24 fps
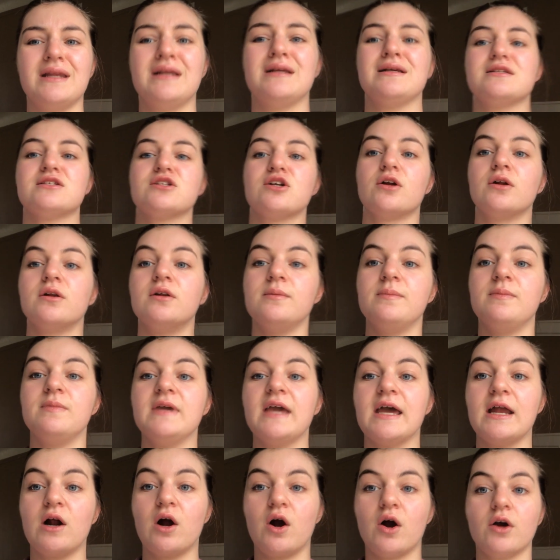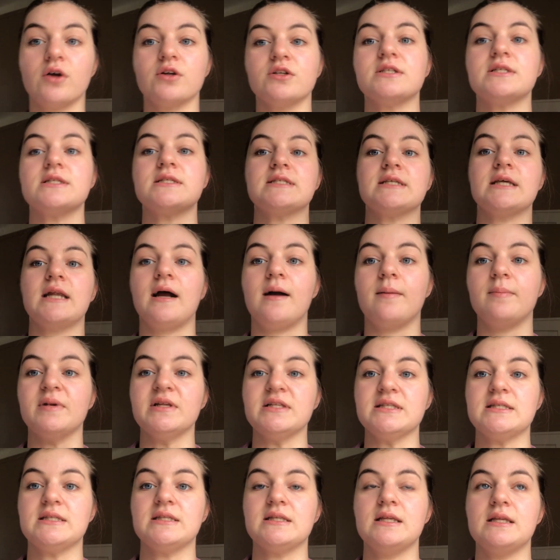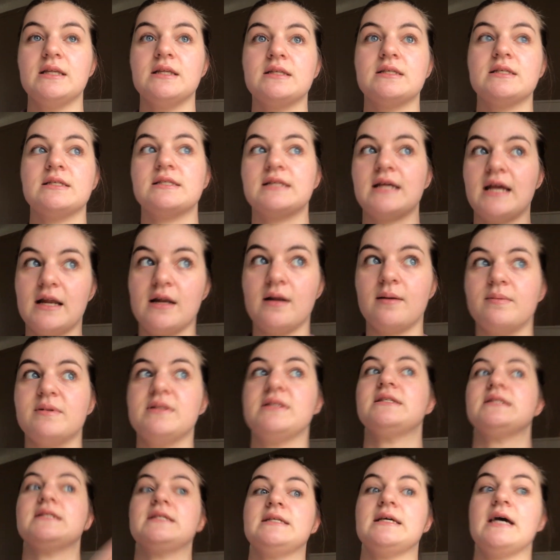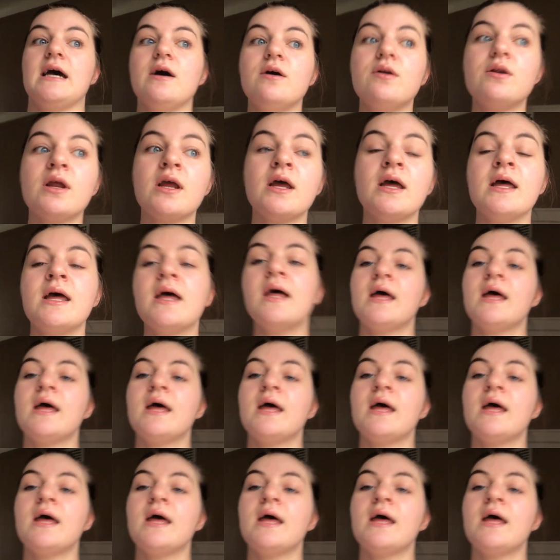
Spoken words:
and it started to get hard to sit up and to stand up and sit down.